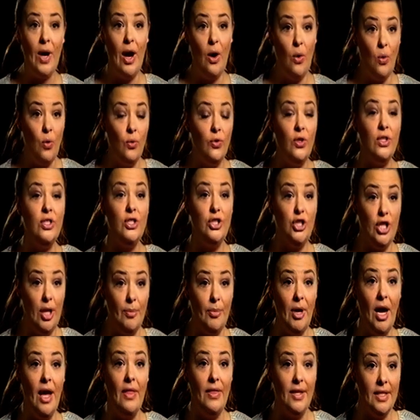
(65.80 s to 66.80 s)
where all the
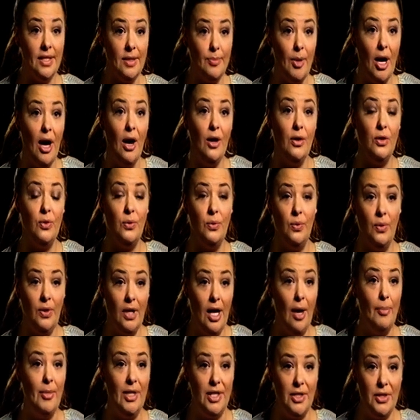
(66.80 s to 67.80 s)
shimmer and the sparkle
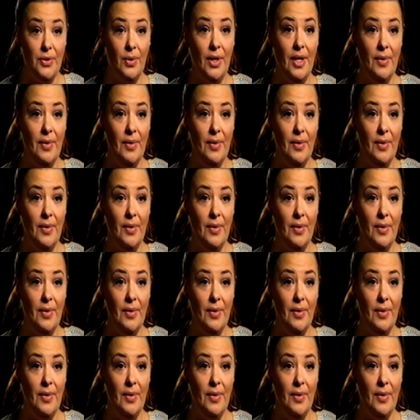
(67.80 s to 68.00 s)
come into